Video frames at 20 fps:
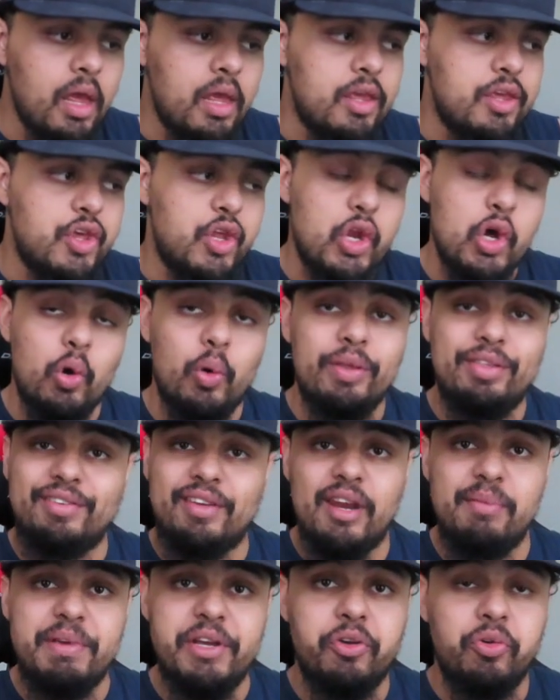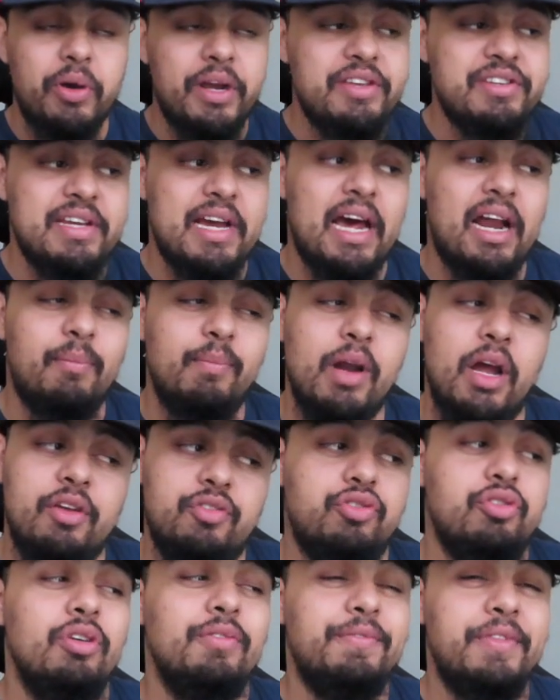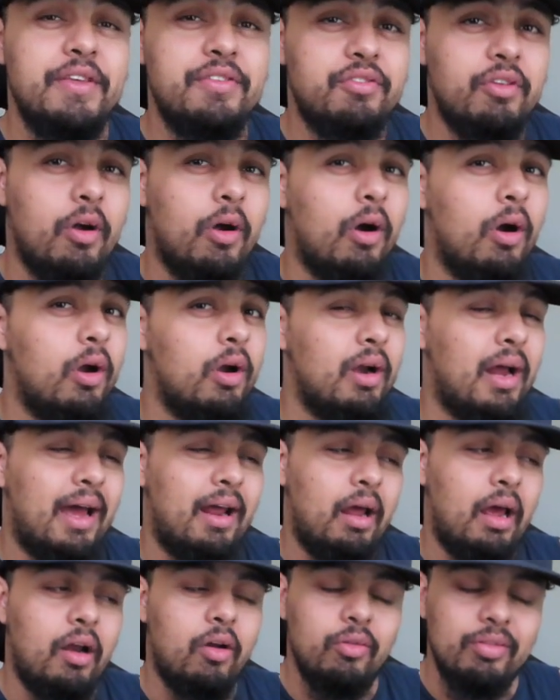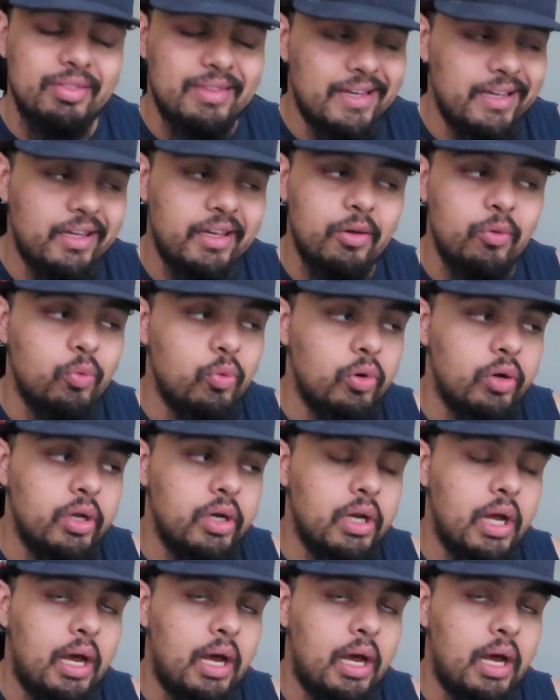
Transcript: It's going to be crazy. I'm not sure if this card, I don't think it would.